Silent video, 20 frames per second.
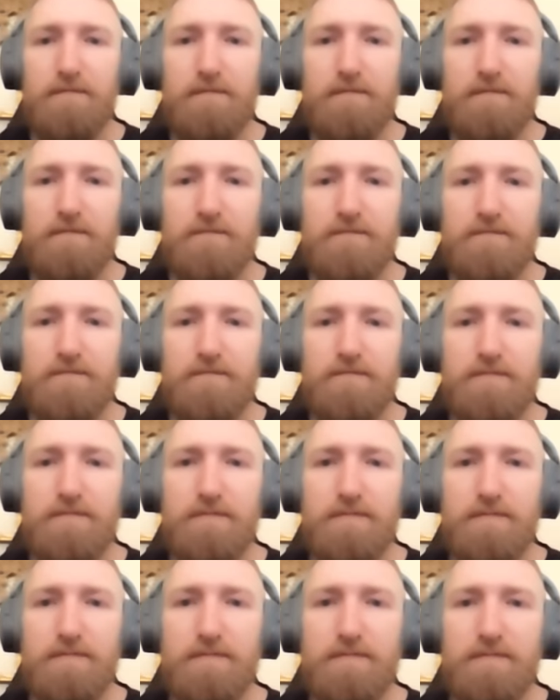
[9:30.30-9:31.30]

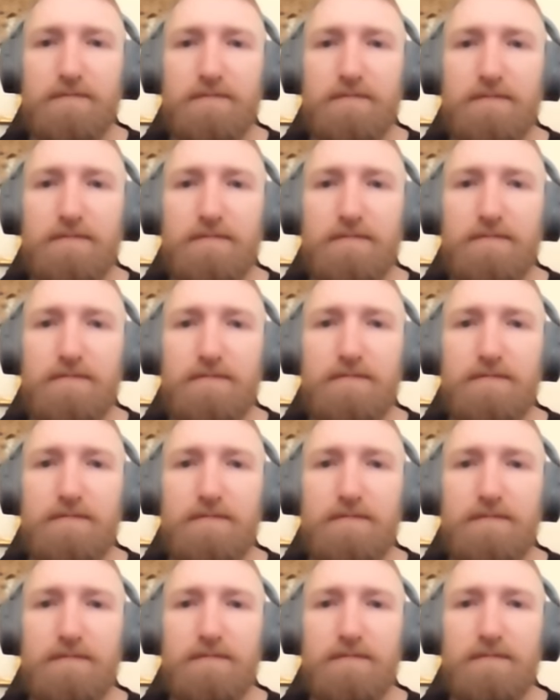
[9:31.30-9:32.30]

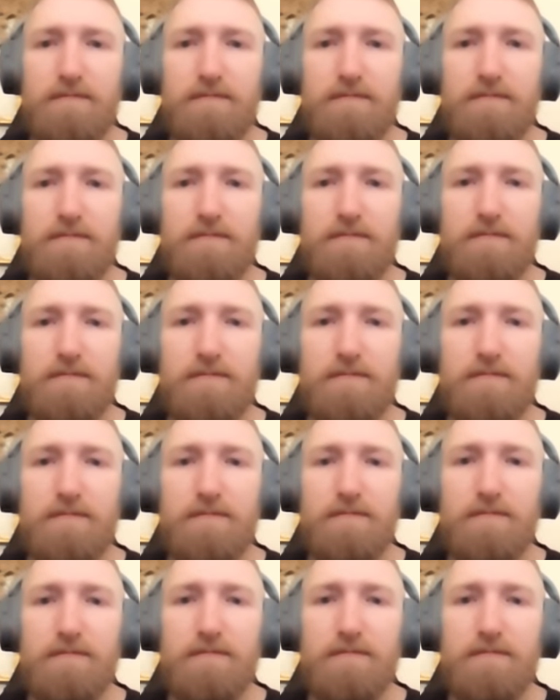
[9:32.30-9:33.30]

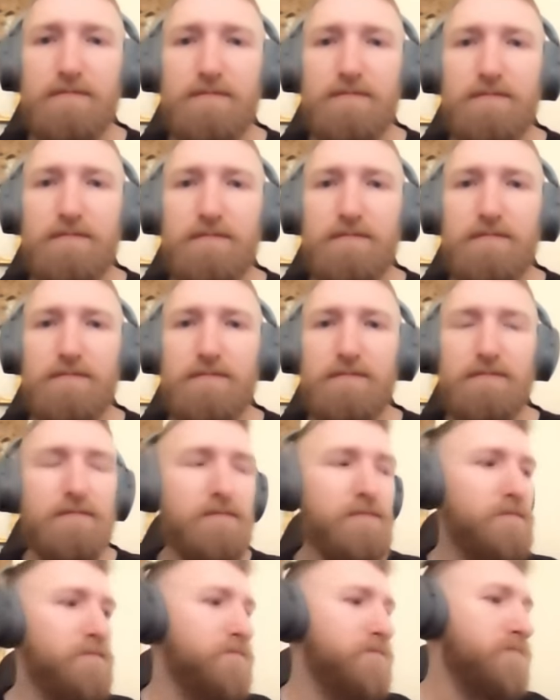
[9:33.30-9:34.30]

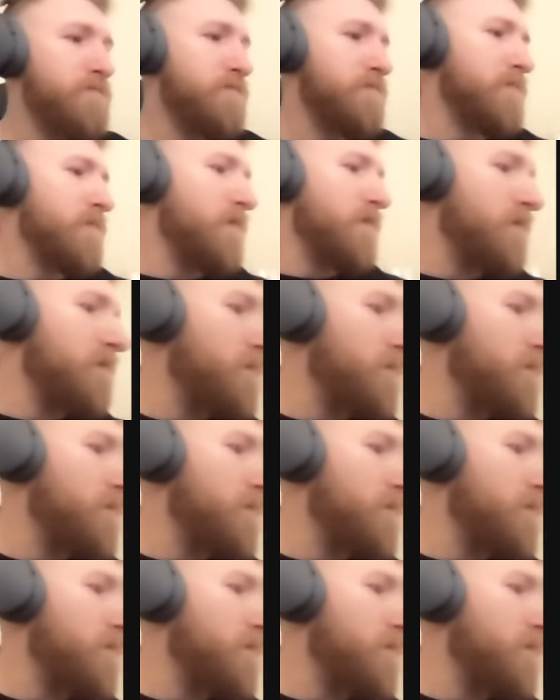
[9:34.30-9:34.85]
(silent)